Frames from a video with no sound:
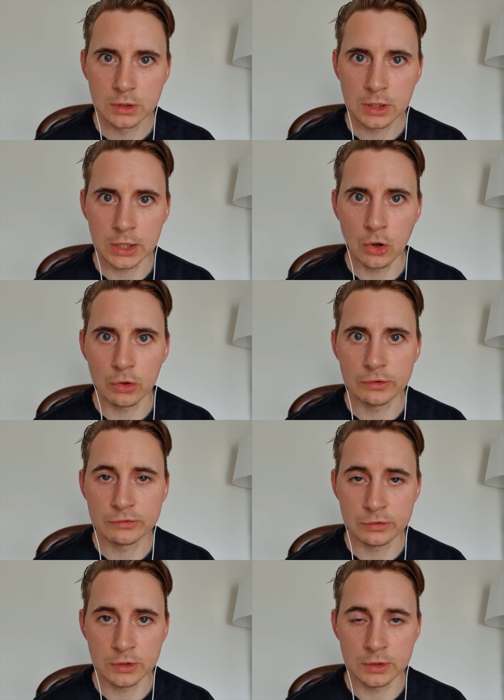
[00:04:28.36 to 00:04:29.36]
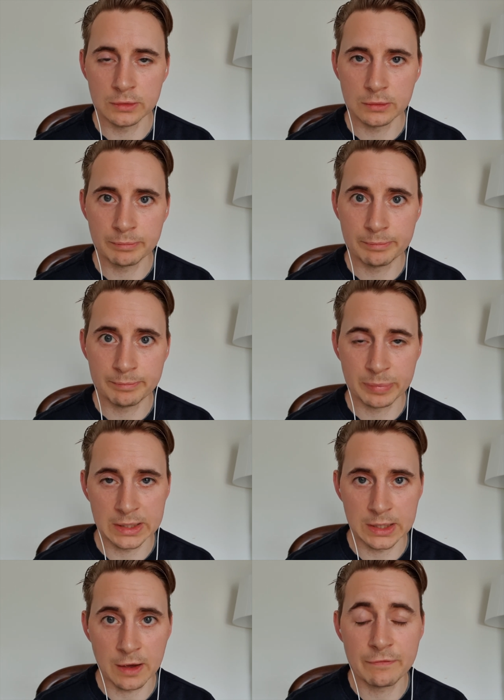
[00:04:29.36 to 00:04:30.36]
in order to
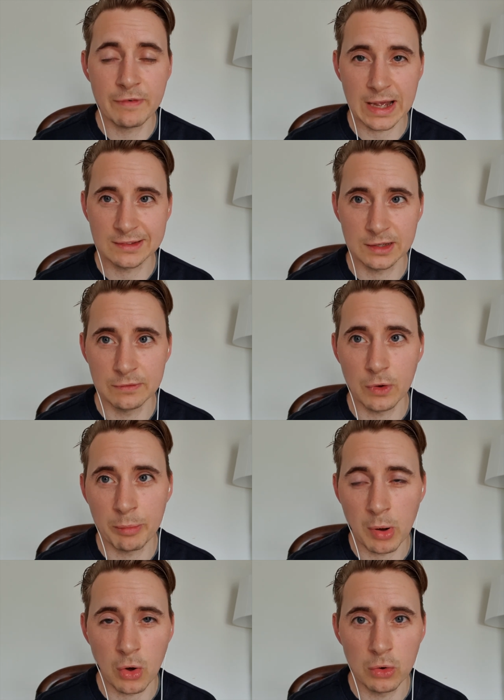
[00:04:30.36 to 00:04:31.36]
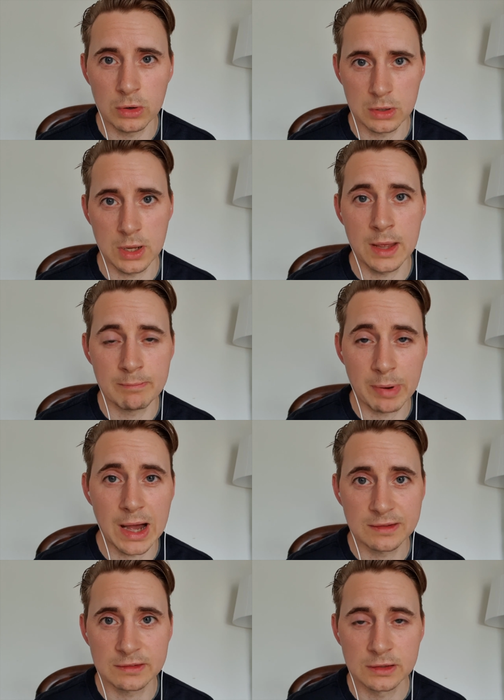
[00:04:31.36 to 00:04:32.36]
be effective upon
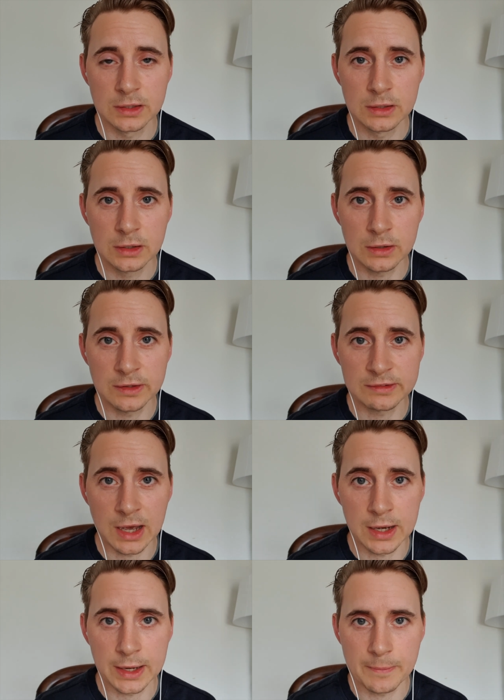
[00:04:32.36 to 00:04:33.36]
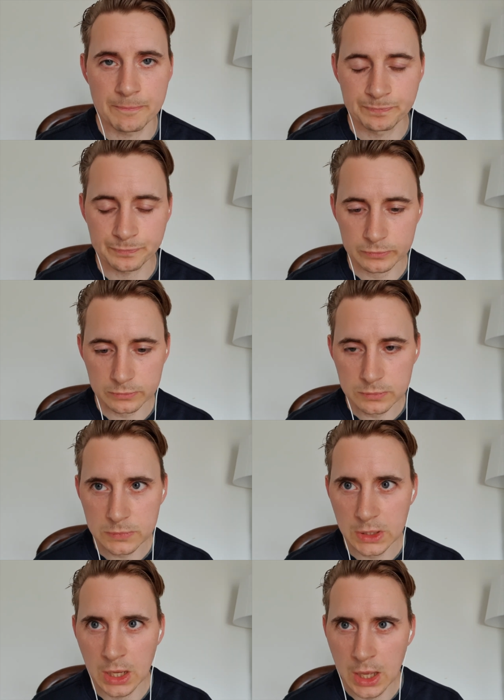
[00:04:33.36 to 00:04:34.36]
impact at the target.
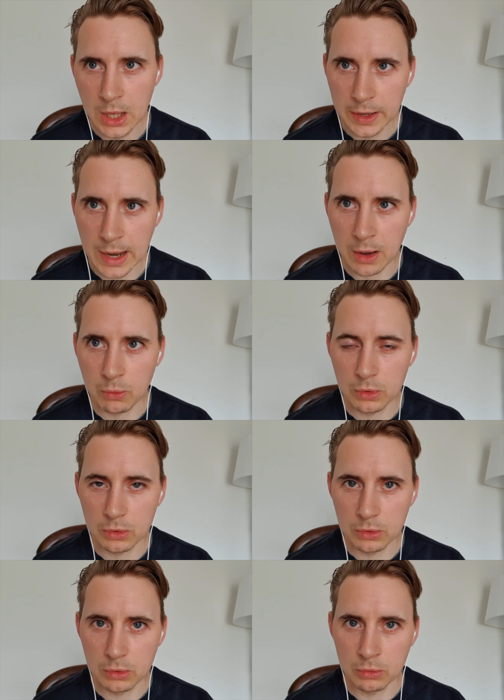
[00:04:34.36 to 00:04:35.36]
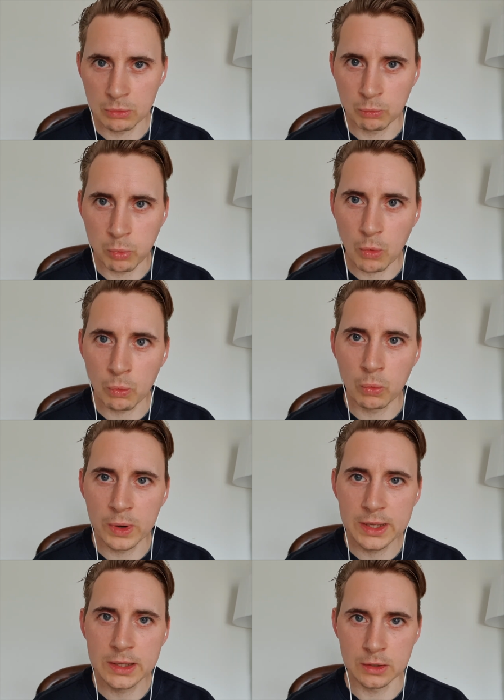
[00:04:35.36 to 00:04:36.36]
Now, what
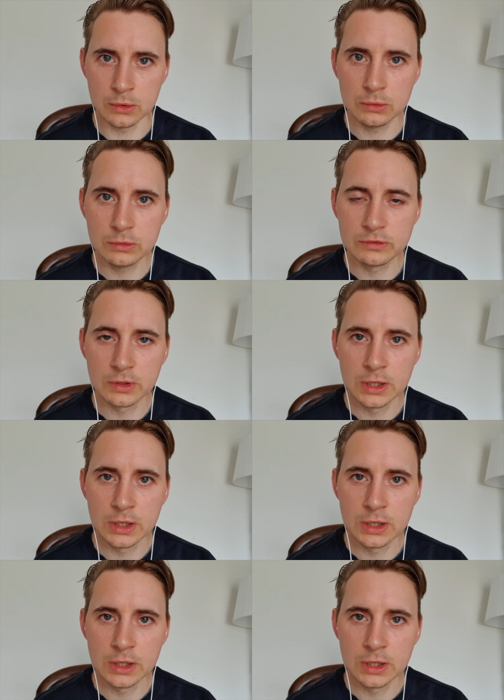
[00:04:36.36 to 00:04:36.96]
we use